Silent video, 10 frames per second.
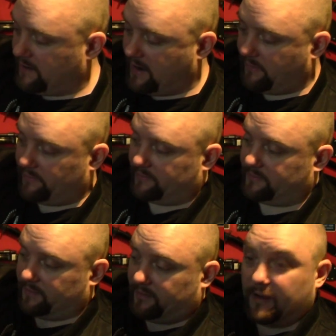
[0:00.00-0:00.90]
a
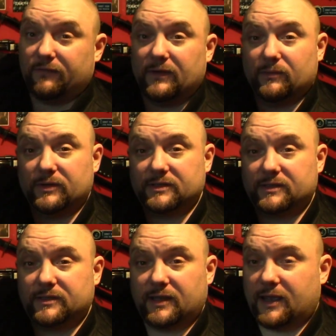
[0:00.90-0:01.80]
Harrington if it
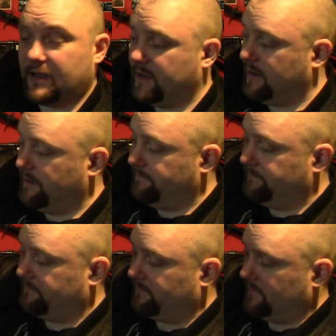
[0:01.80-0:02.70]
was a